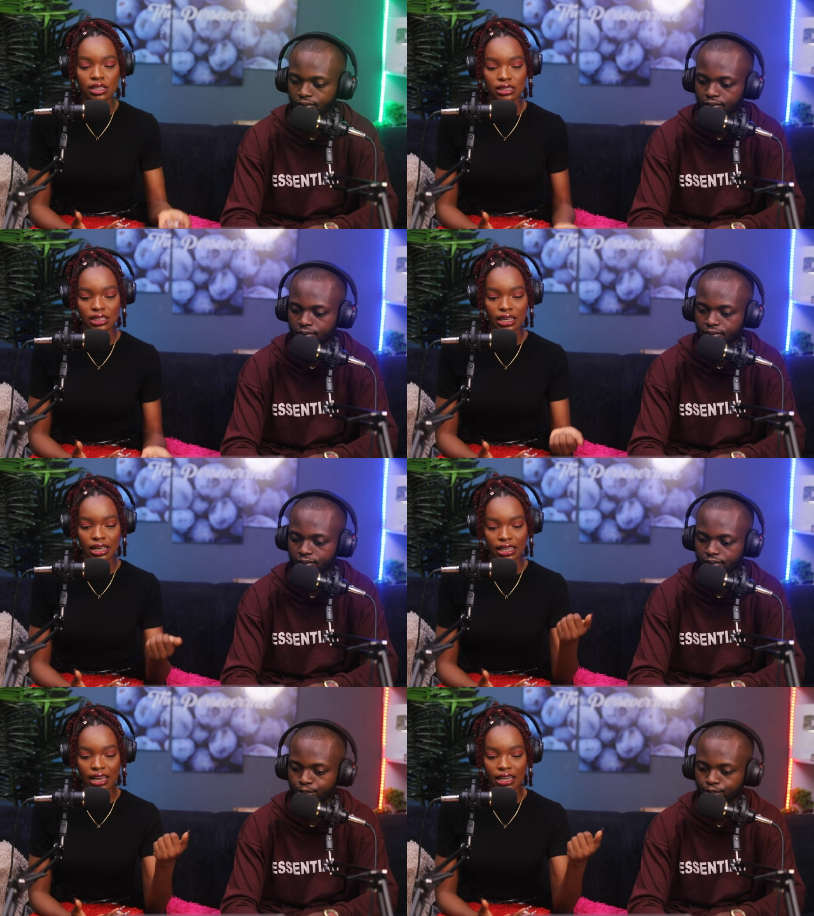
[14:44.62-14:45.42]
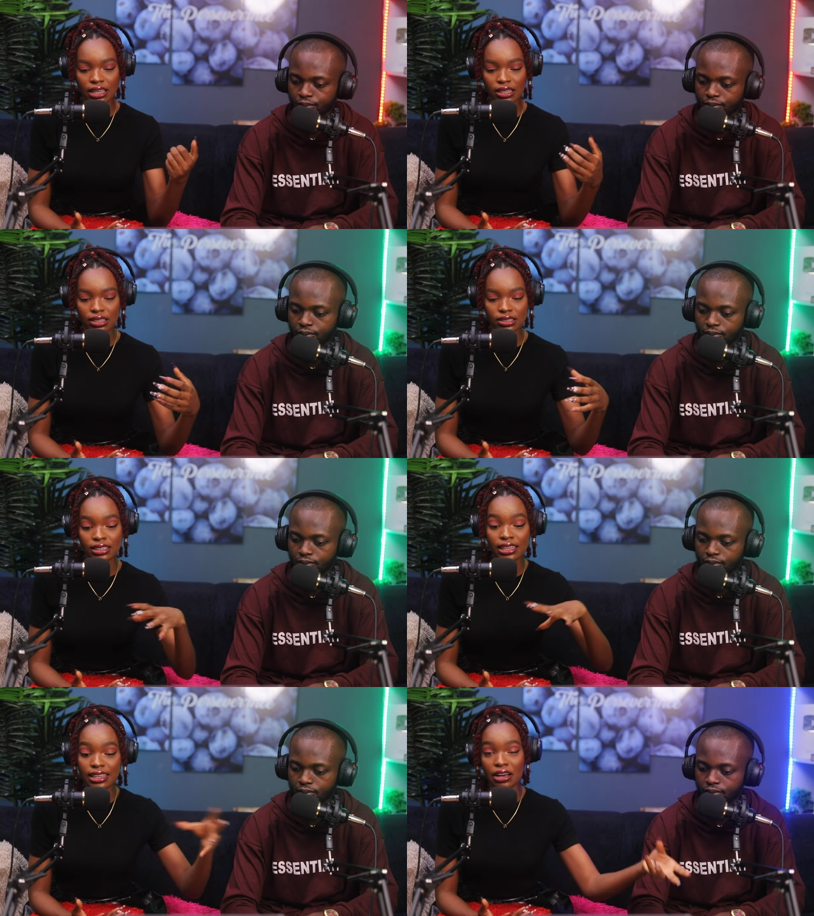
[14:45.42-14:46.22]
Speaker 1: sing
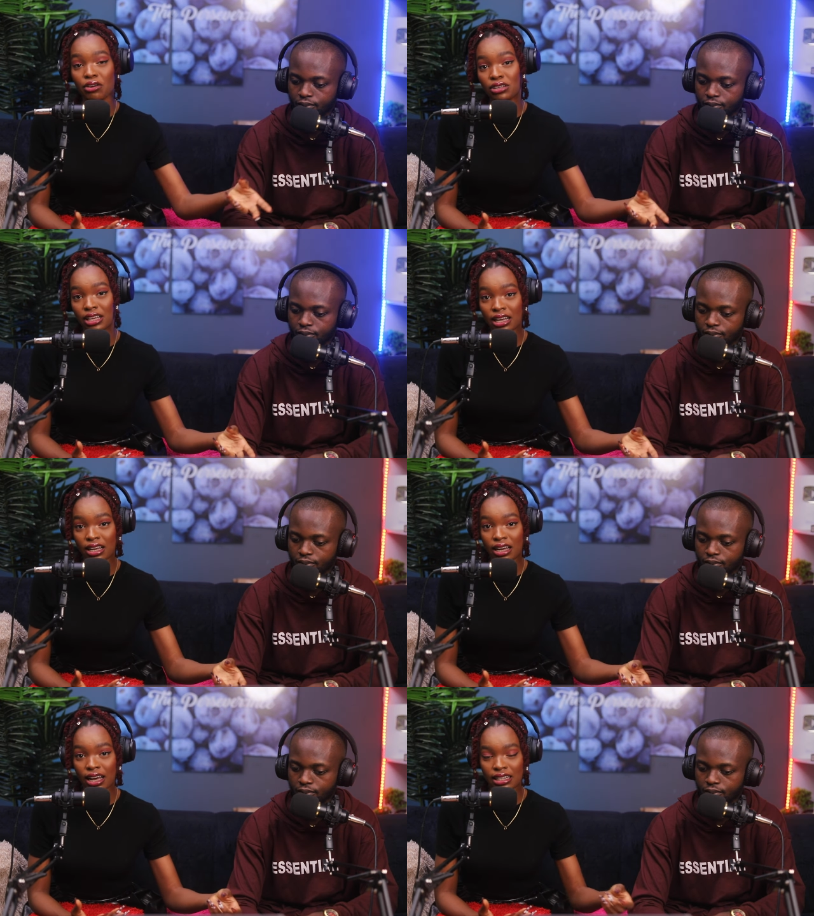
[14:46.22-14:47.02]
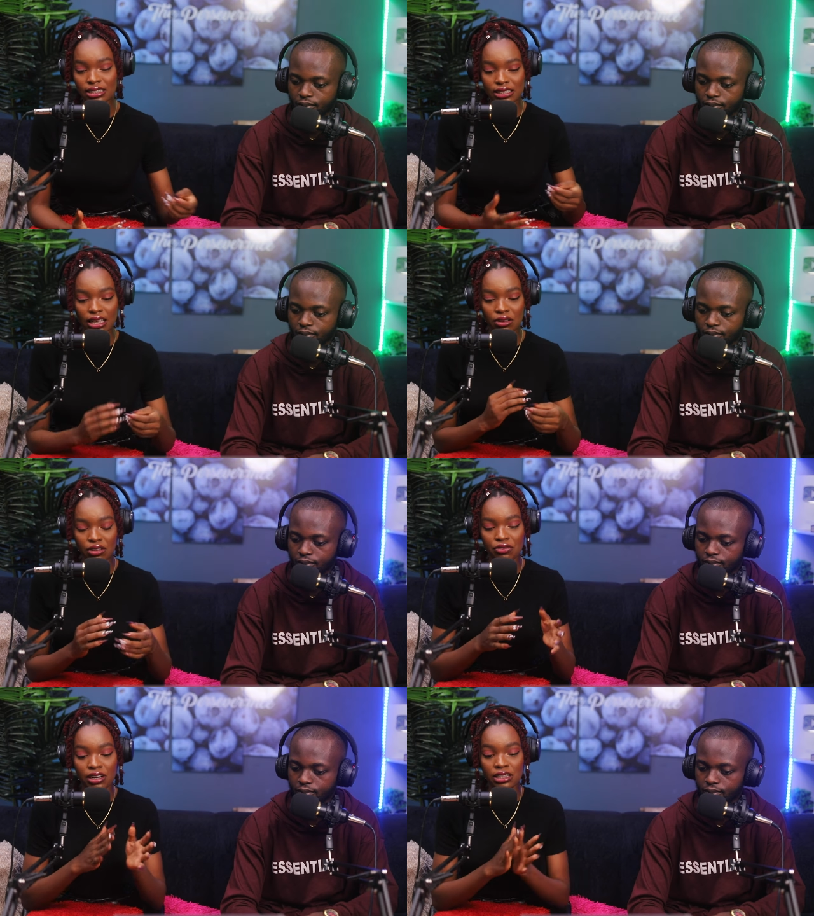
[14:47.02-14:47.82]
like other artists. I love
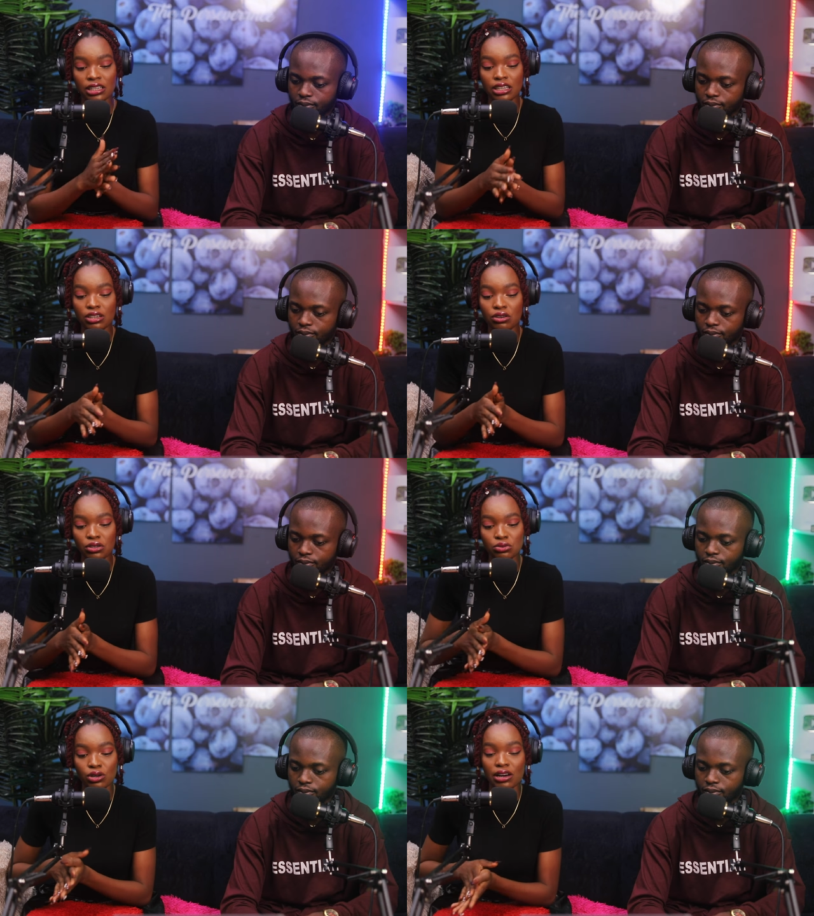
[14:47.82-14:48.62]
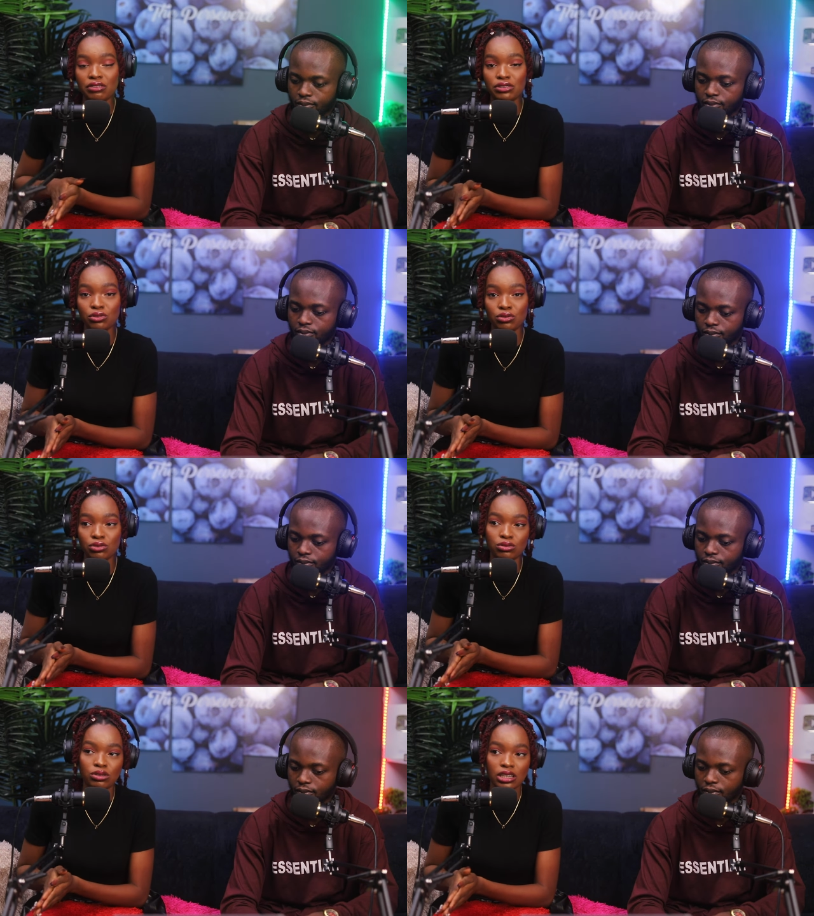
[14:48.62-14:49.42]
the fact he also have his
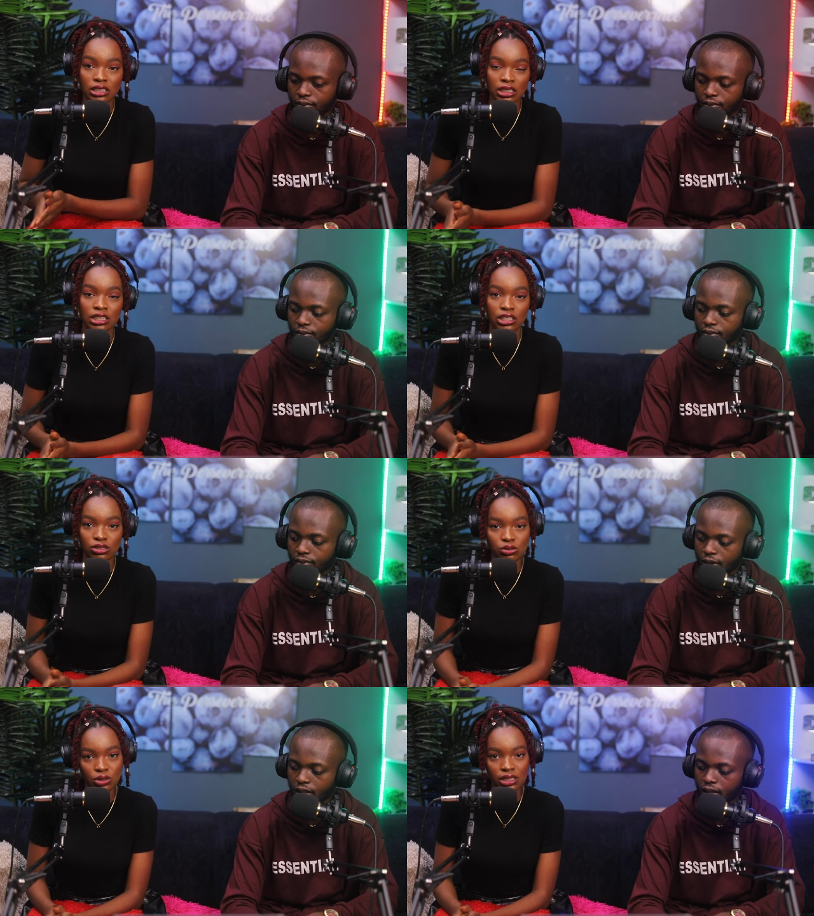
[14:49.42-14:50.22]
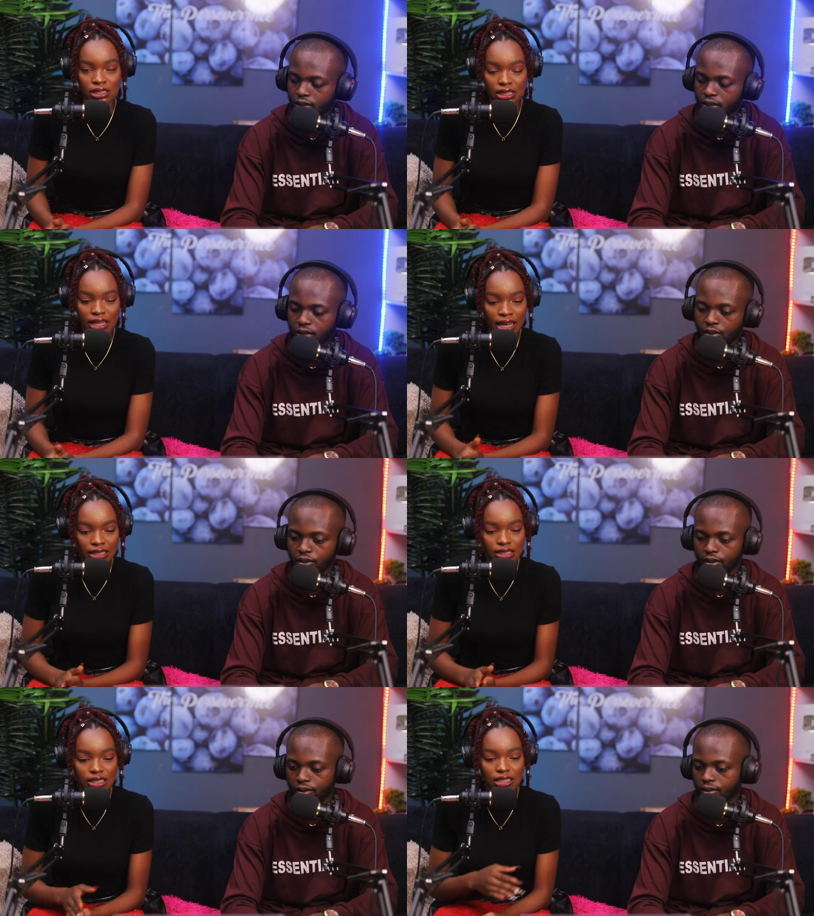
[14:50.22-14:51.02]
own thing he's doing as an
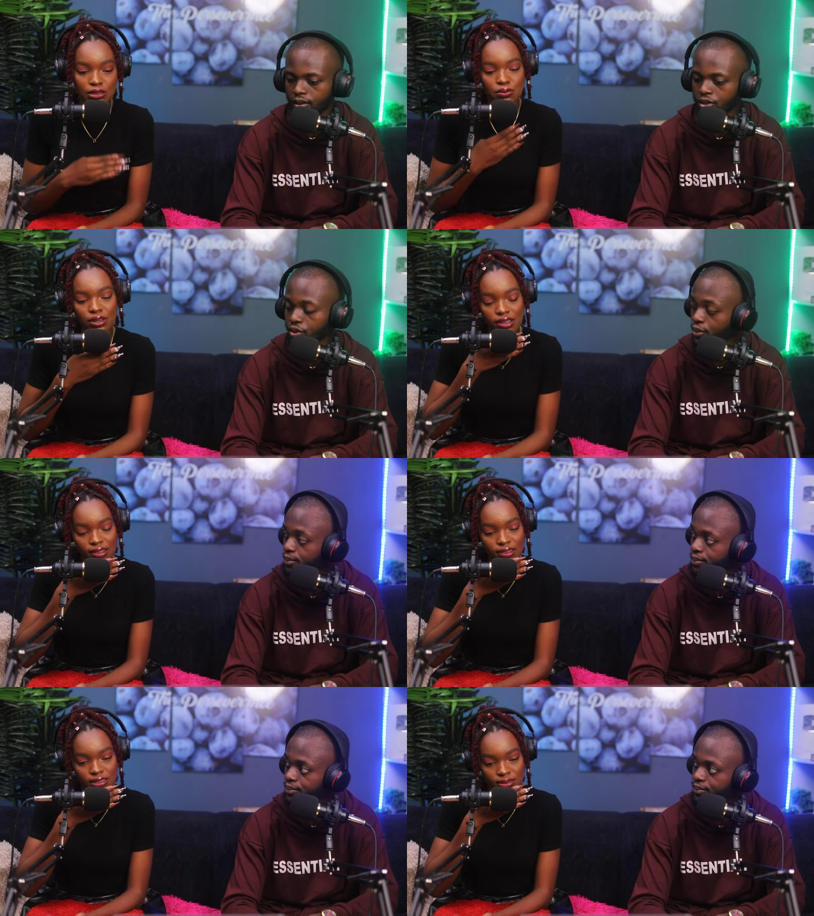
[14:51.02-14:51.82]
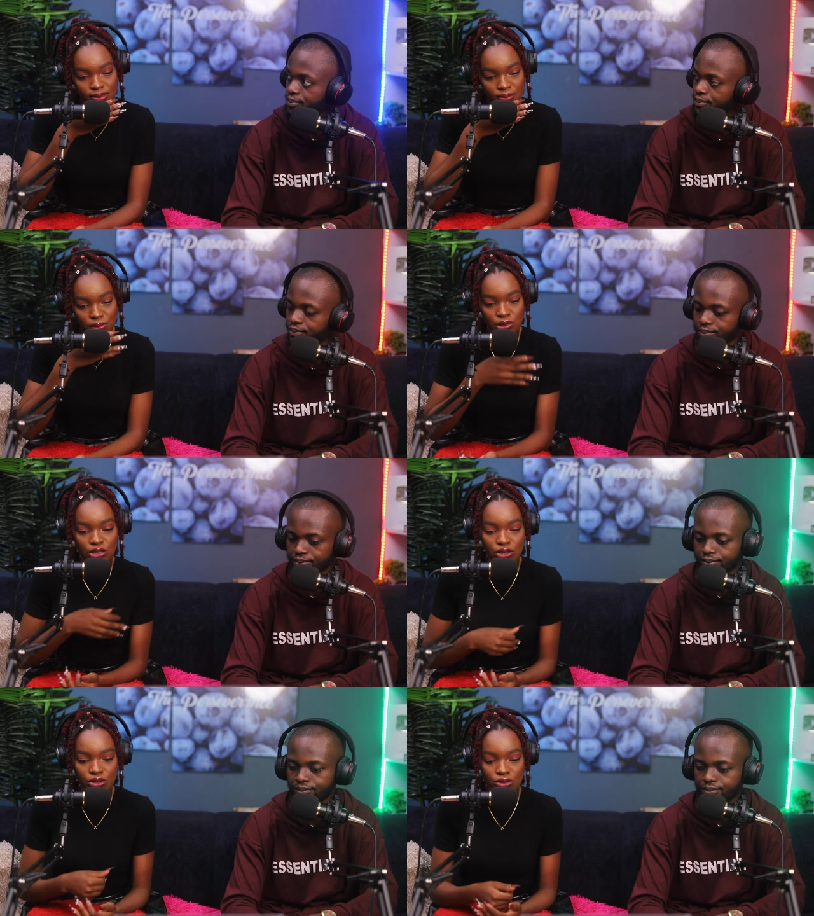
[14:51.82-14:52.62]
artist, and he's bringing out his own
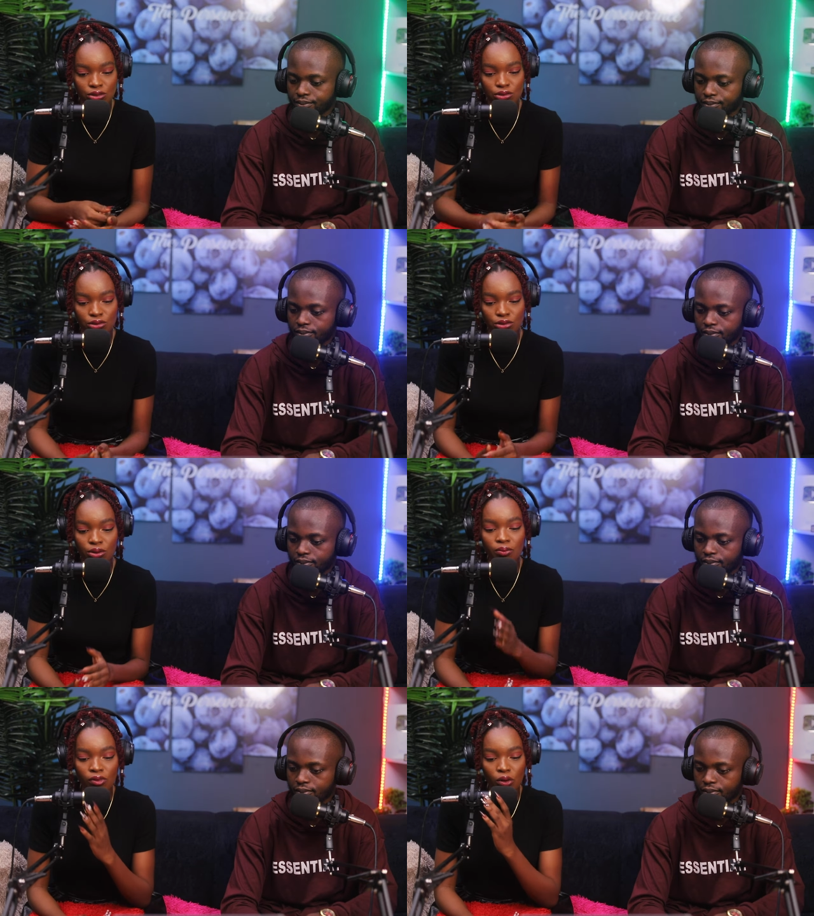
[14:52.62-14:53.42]
music also. So